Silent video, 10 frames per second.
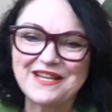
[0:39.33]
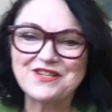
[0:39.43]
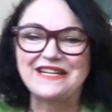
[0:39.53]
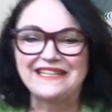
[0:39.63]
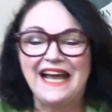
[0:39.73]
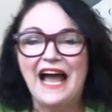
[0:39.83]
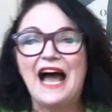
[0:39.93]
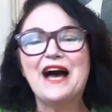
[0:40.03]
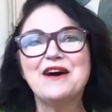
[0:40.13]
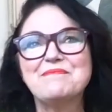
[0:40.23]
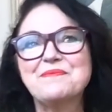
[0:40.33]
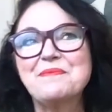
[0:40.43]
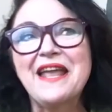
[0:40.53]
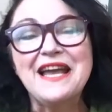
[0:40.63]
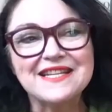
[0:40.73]
pleasure. Um,
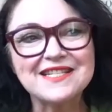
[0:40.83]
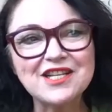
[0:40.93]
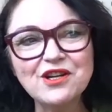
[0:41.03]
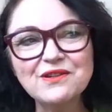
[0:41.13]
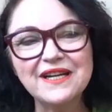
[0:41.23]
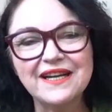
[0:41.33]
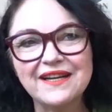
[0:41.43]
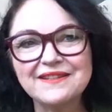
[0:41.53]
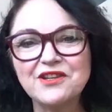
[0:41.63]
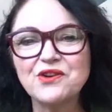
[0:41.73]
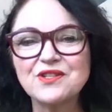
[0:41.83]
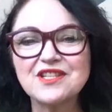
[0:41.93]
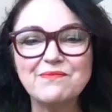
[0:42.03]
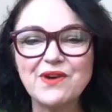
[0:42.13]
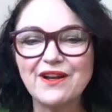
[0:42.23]
so uh, you're
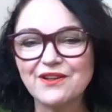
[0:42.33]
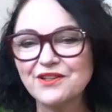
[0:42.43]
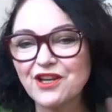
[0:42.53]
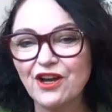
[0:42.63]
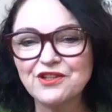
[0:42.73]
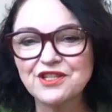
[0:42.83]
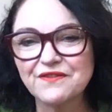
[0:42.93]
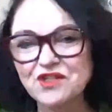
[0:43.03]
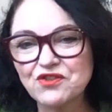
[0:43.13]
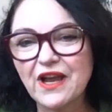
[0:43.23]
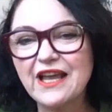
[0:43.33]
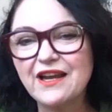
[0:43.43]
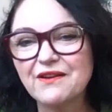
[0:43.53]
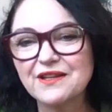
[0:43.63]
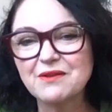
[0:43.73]
somewhere on the coast of
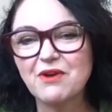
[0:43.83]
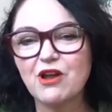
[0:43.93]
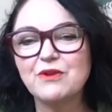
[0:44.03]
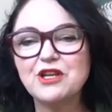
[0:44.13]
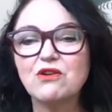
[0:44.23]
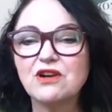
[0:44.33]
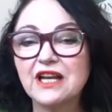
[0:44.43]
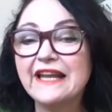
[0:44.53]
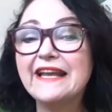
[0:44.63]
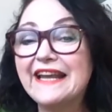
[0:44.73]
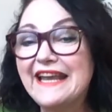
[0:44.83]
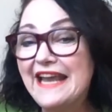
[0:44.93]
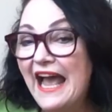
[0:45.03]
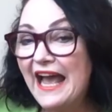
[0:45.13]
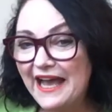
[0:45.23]
Australia at the moment. You're clearly
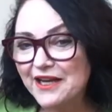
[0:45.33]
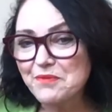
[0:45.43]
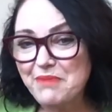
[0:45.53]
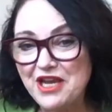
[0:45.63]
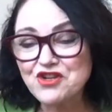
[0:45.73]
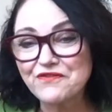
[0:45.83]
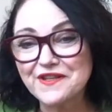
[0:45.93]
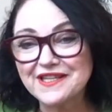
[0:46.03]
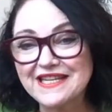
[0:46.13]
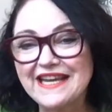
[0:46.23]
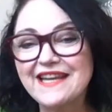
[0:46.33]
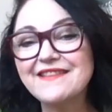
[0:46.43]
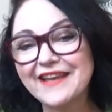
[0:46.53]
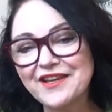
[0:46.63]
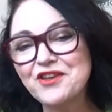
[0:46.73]
at a beach for the day.
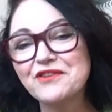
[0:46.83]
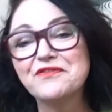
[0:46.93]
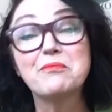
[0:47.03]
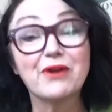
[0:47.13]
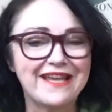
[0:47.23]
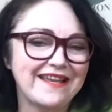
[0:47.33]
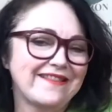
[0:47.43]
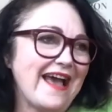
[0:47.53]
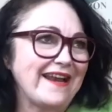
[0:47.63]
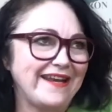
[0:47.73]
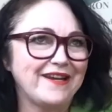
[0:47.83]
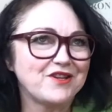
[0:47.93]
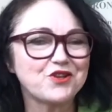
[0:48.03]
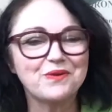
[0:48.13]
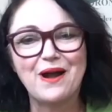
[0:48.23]
Thank you for bringing that
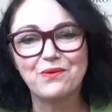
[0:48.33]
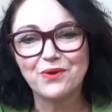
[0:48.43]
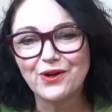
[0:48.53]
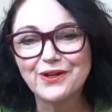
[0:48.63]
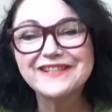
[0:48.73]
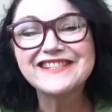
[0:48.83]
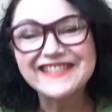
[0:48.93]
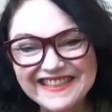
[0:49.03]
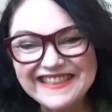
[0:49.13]
into our world.